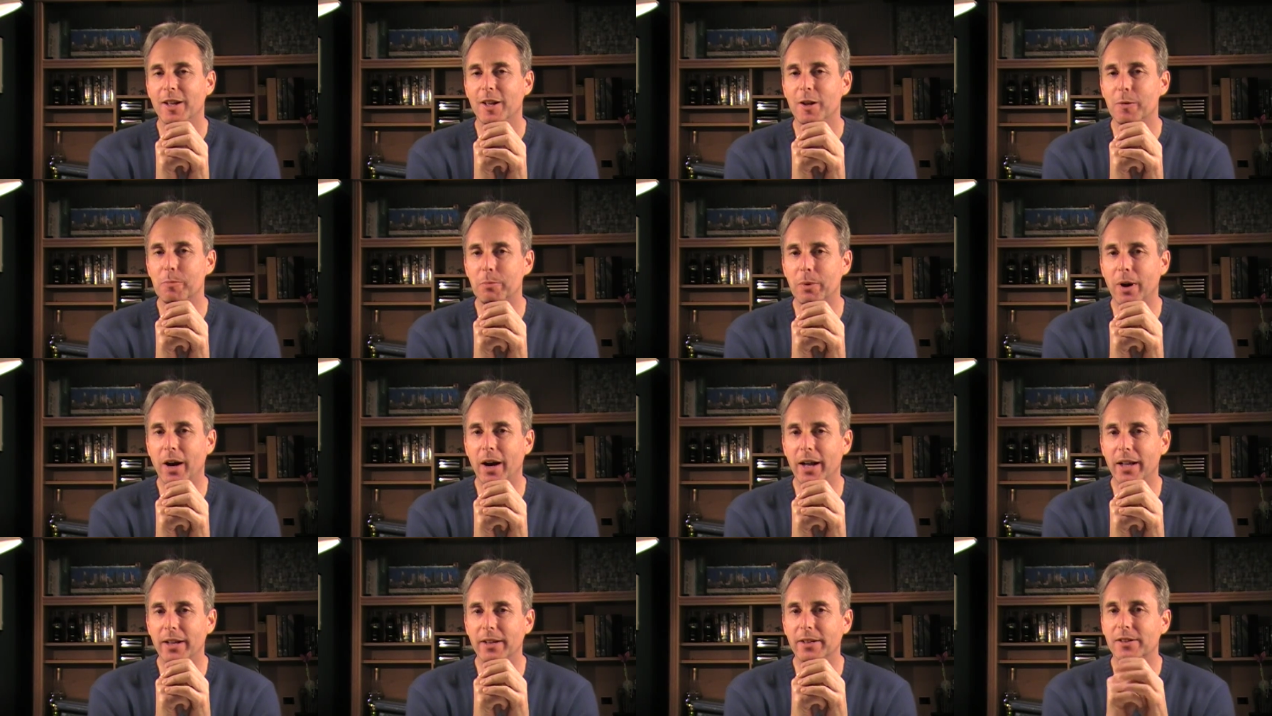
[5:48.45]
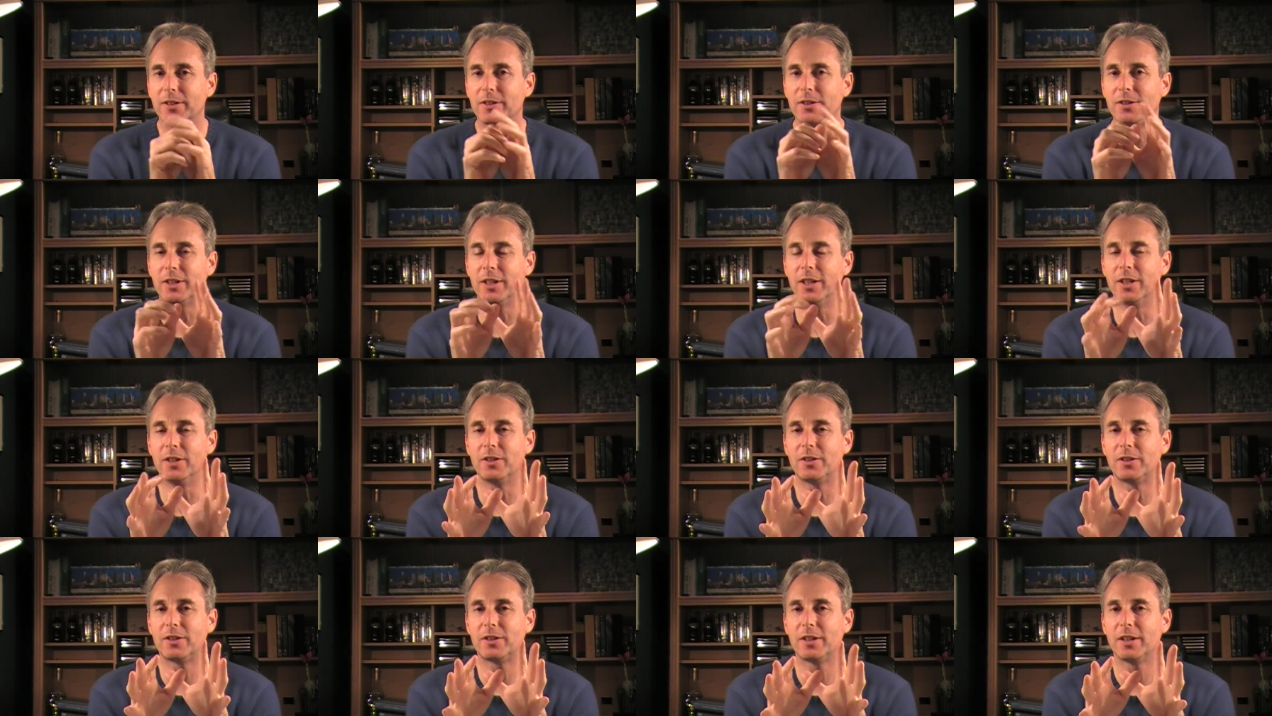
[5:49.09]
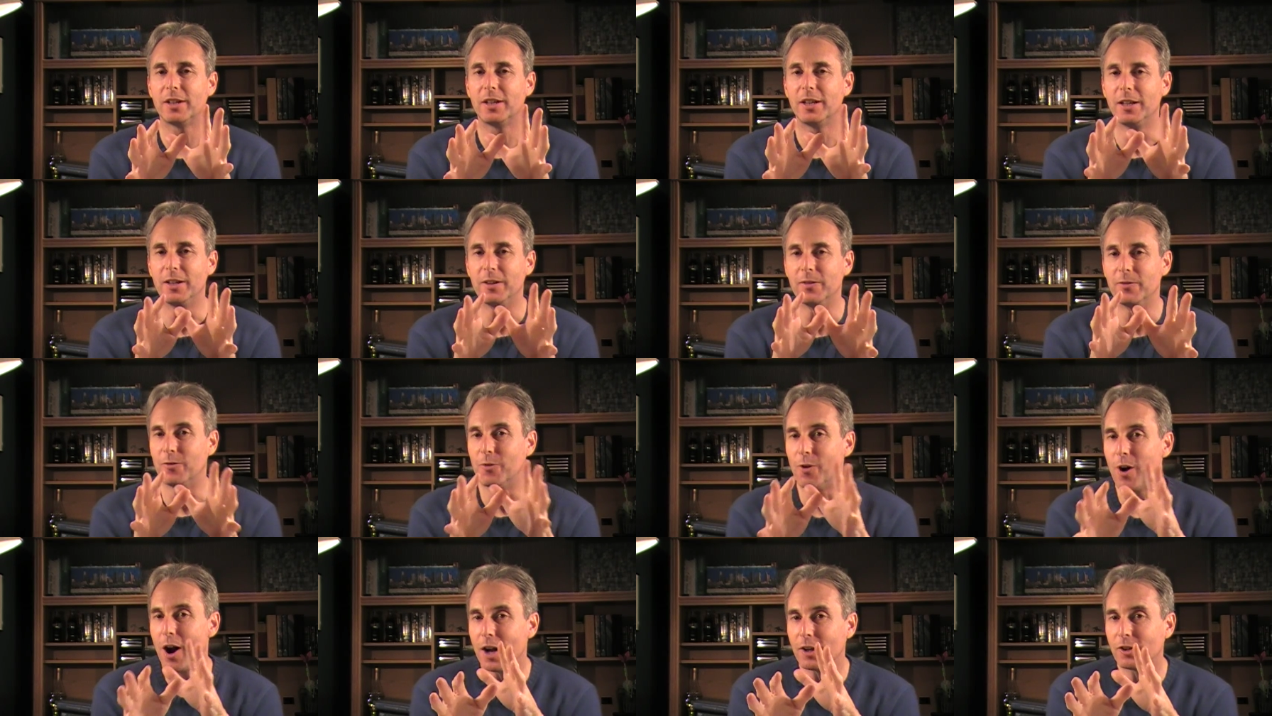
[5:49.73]
But since
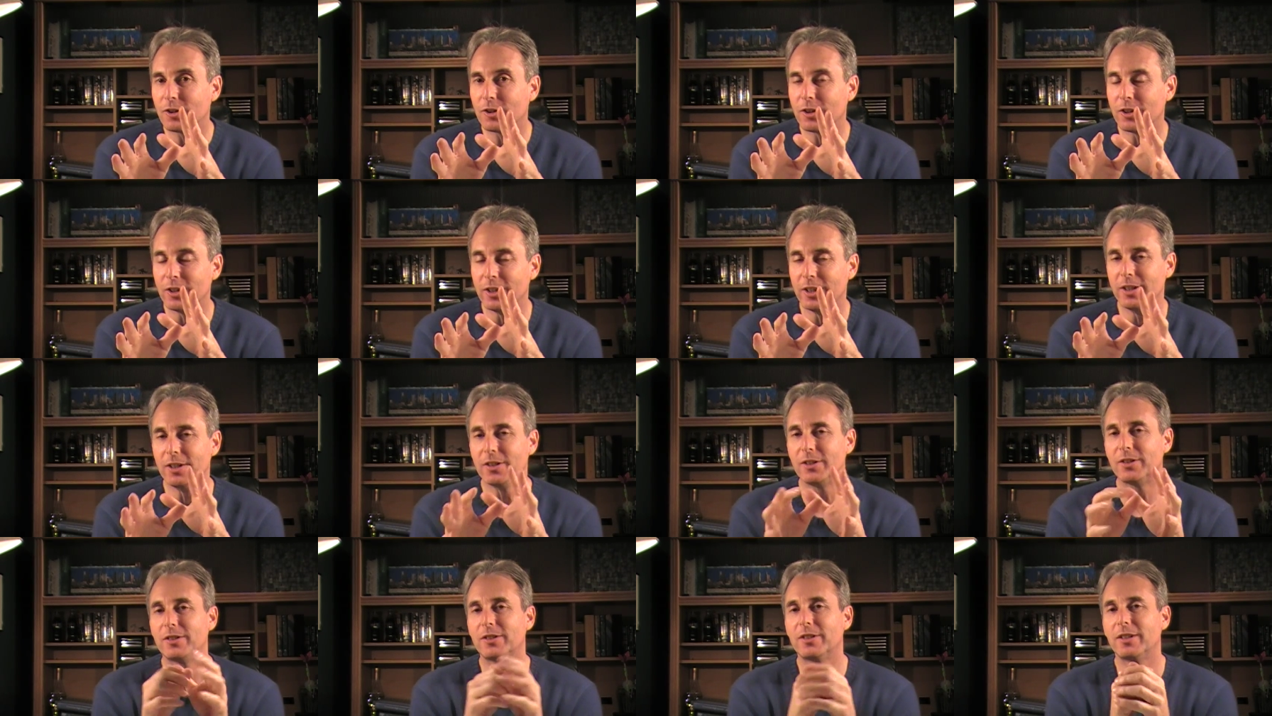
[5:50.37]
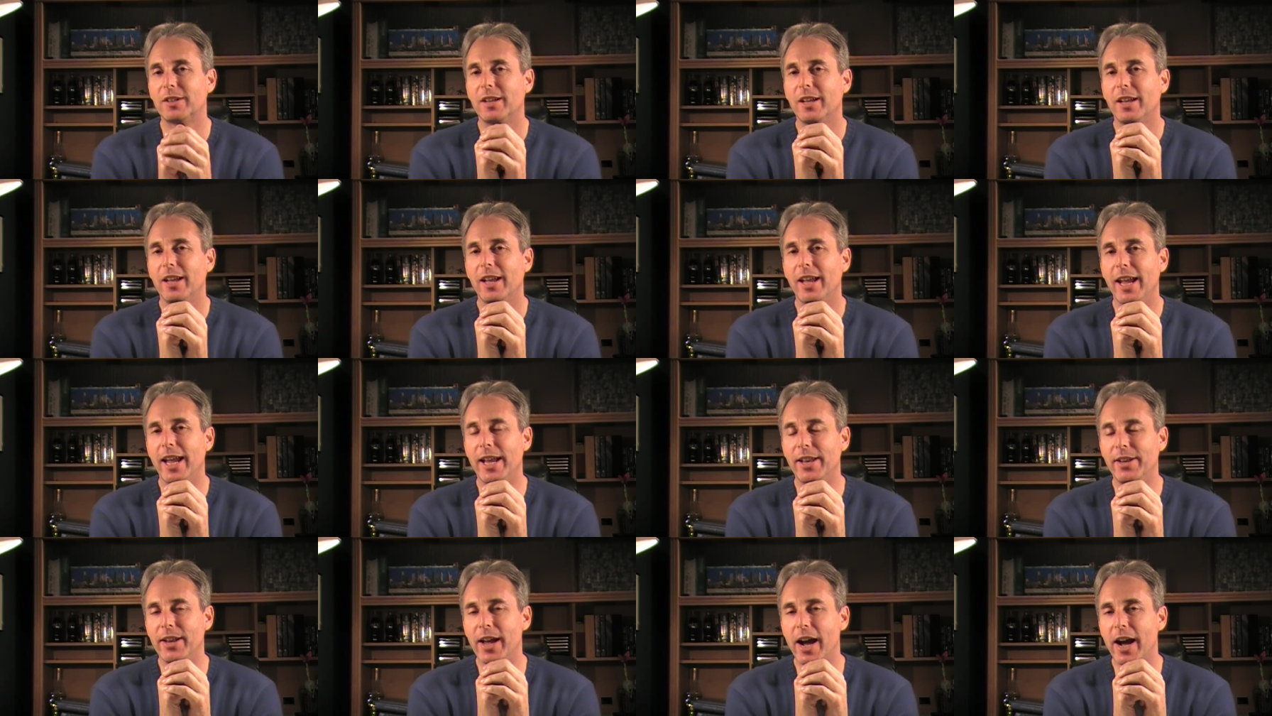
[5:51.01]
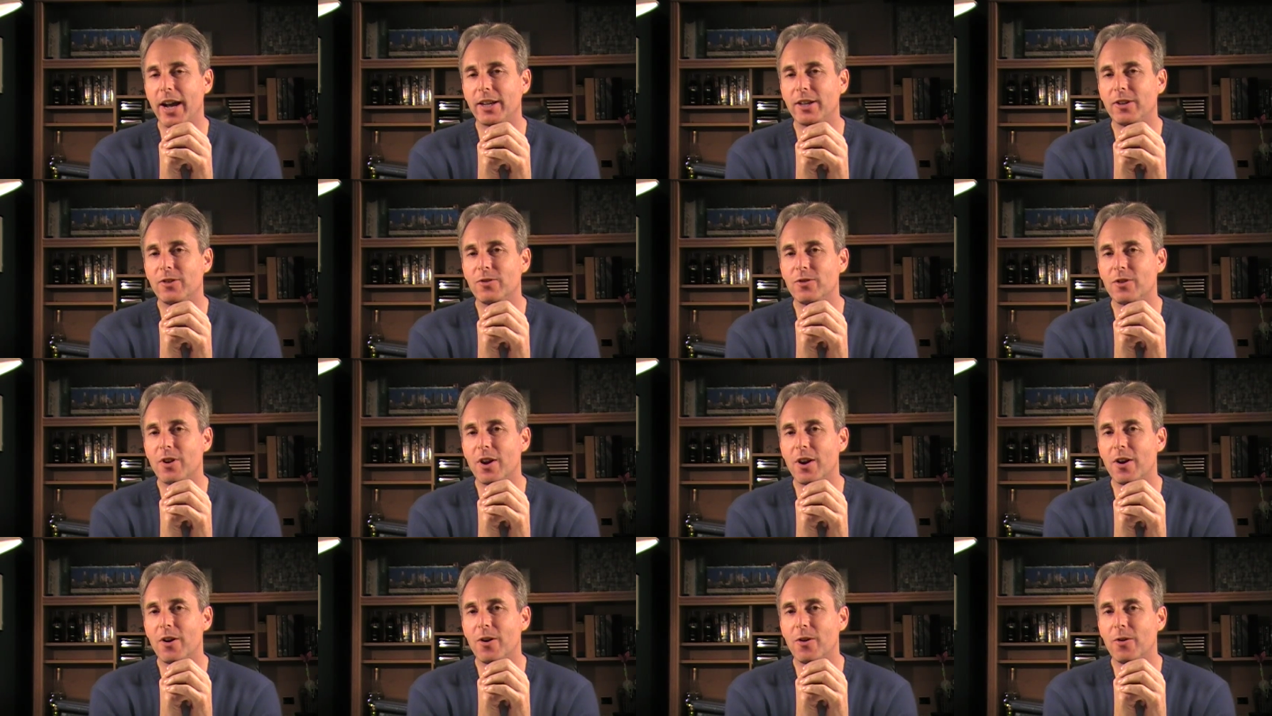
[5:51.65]
you've watched this and now you
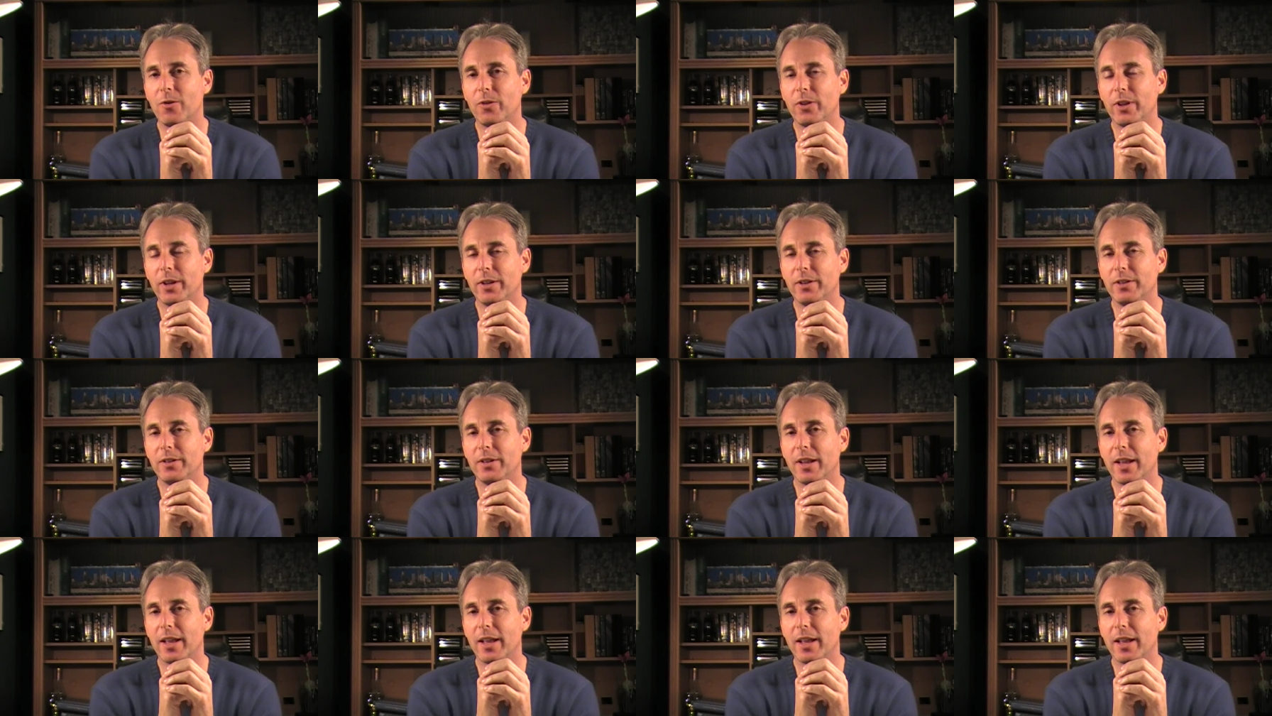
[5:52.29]
know that